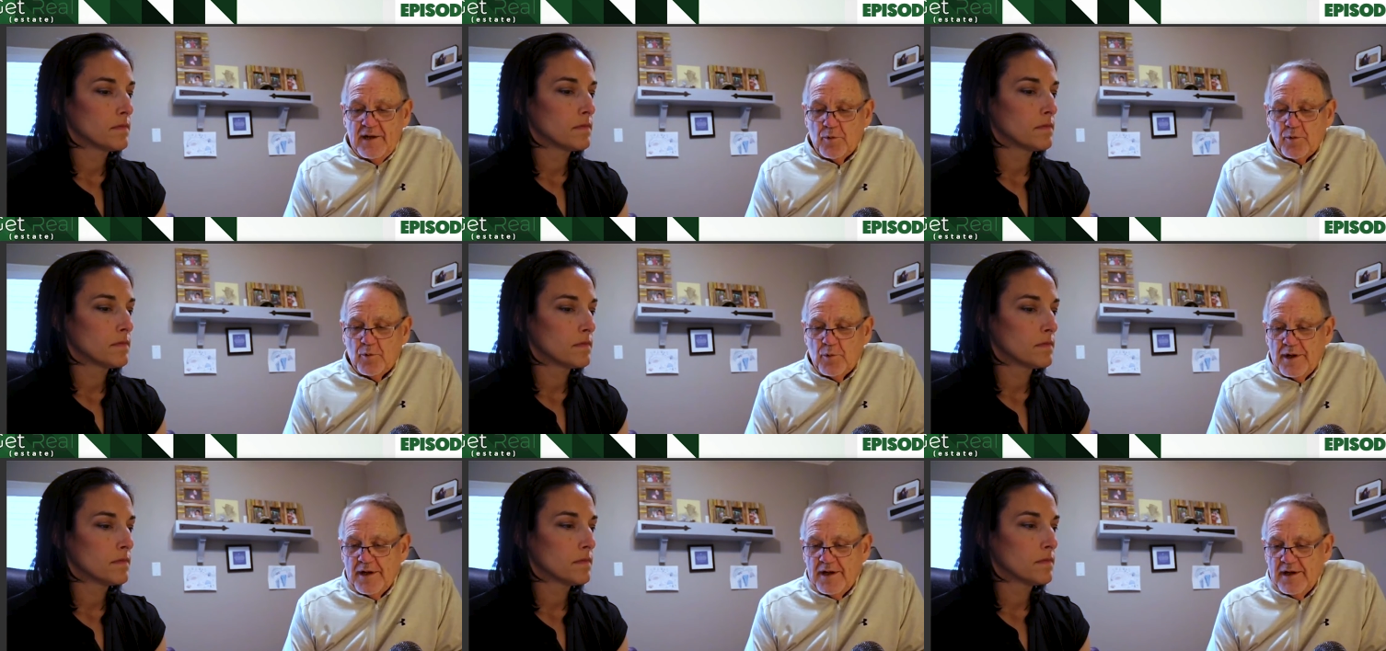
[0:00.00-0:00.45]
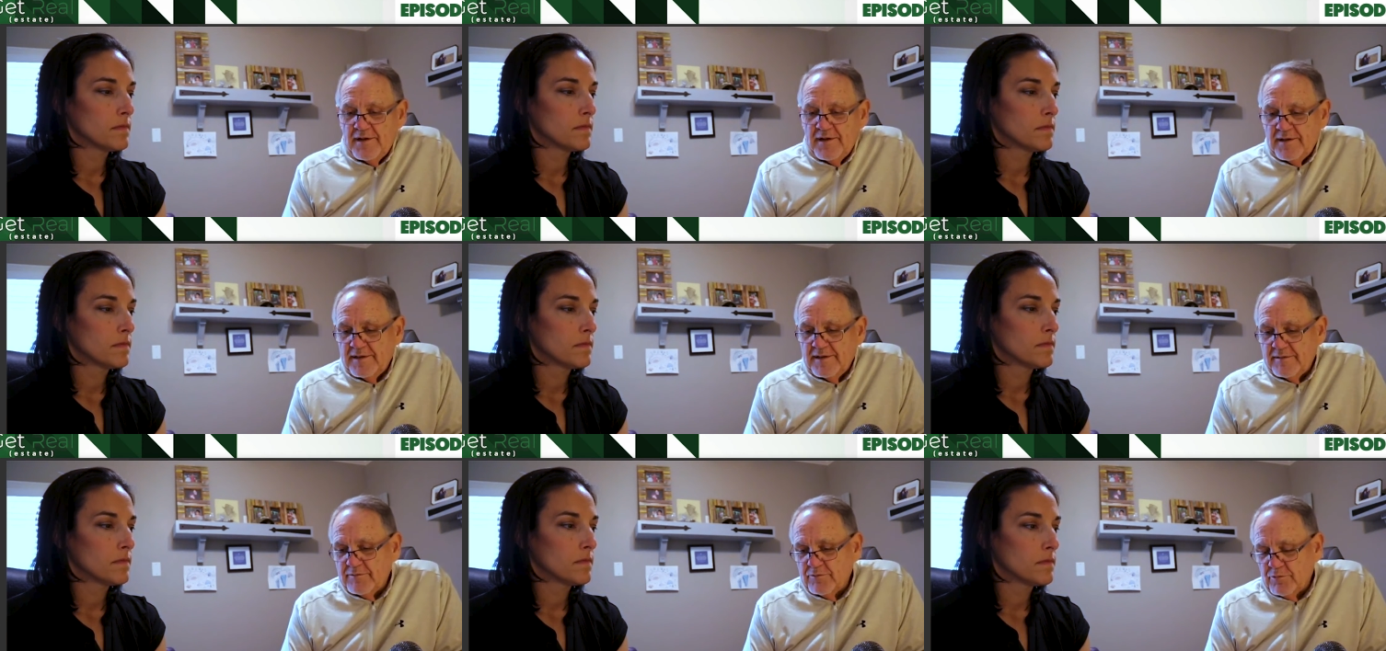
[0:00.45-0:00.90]

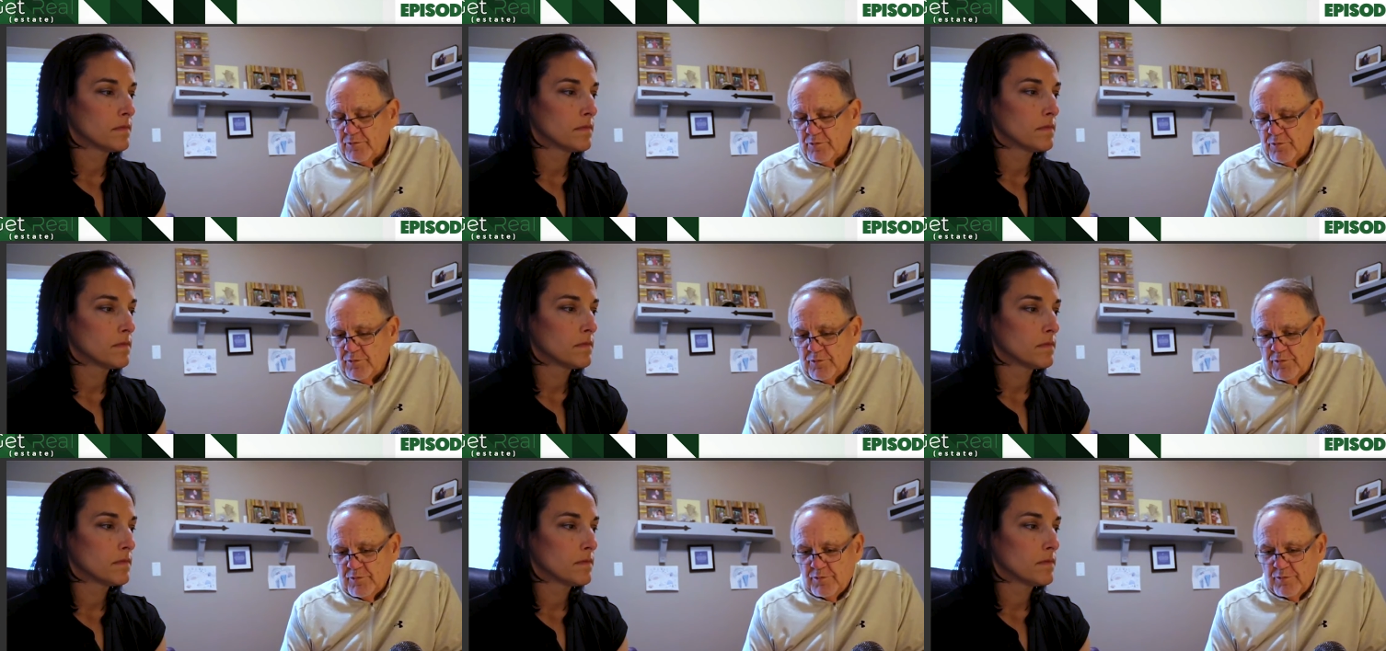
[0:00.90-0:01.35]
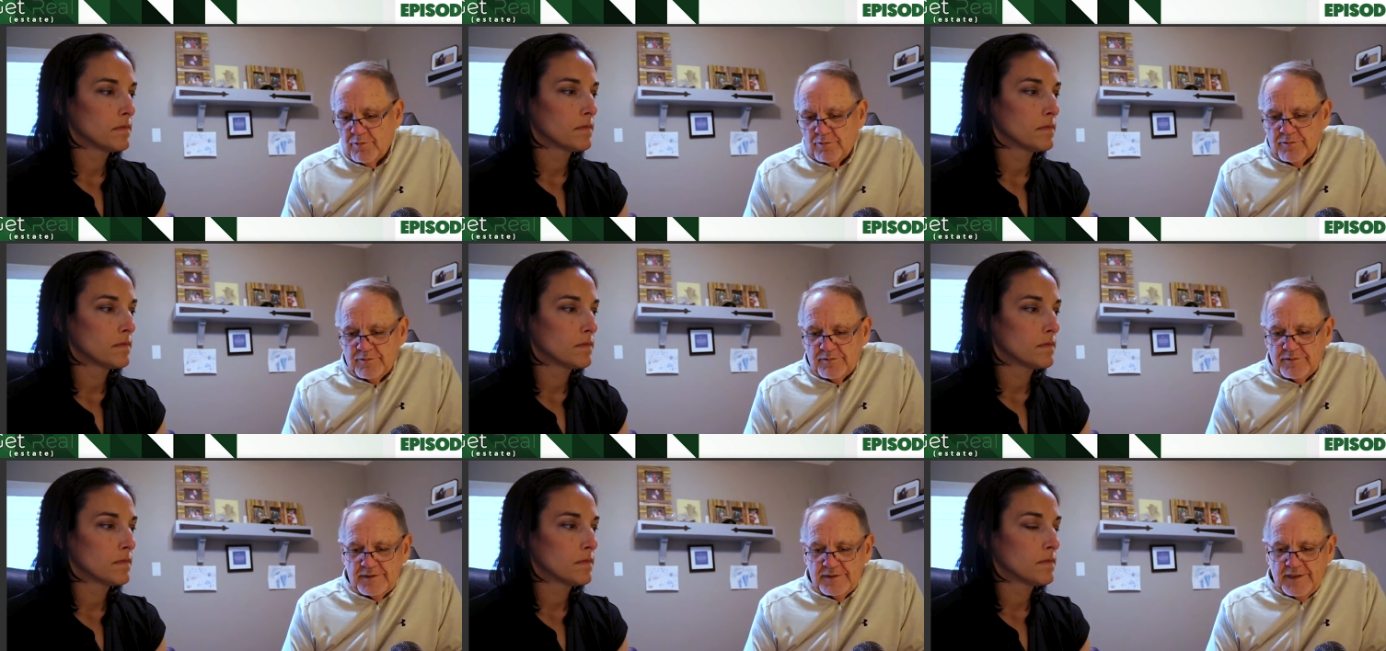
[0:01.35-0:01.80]
Speaker 1: we,
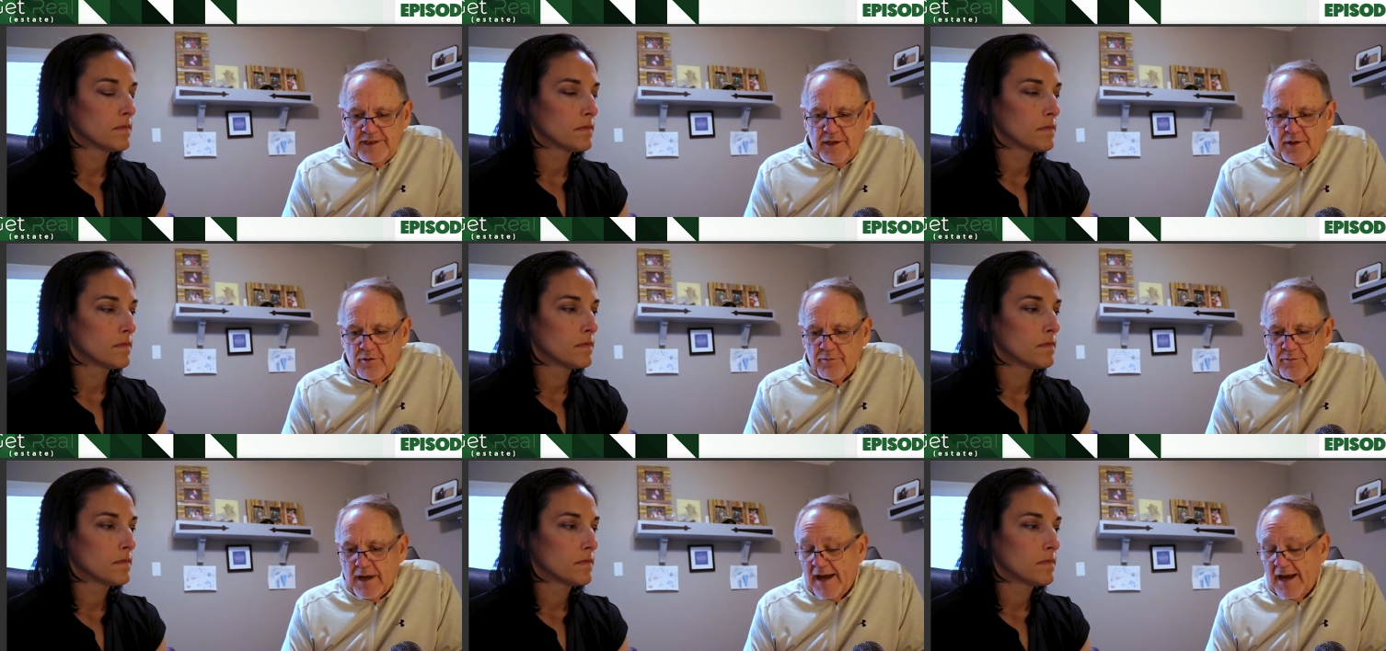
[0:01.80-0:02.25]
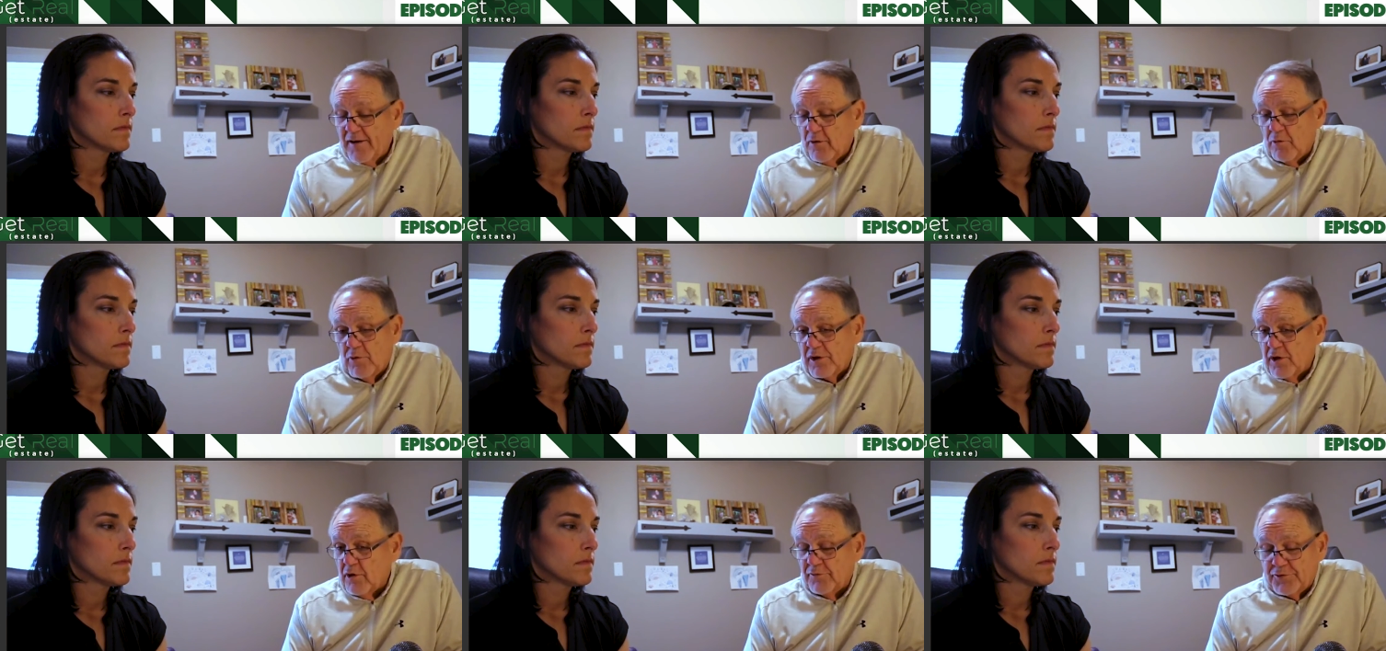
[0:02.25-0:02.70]
you know, I don't
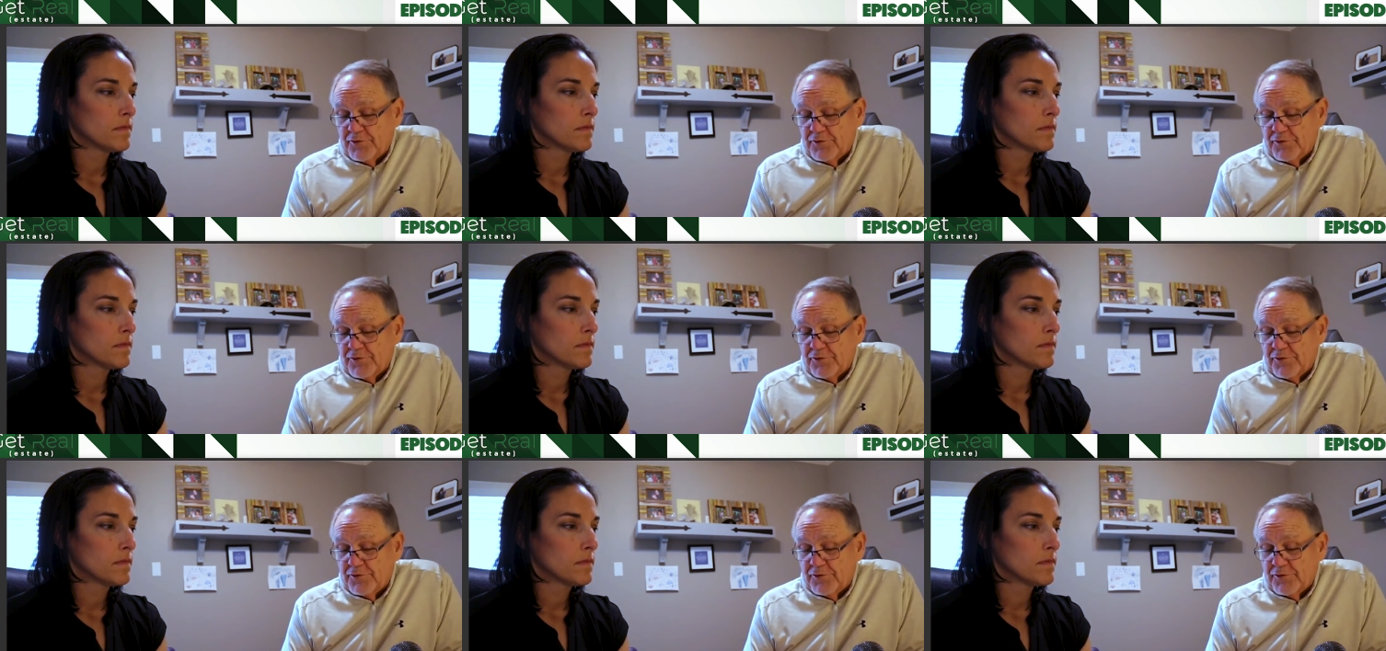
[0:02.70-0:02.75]
want to go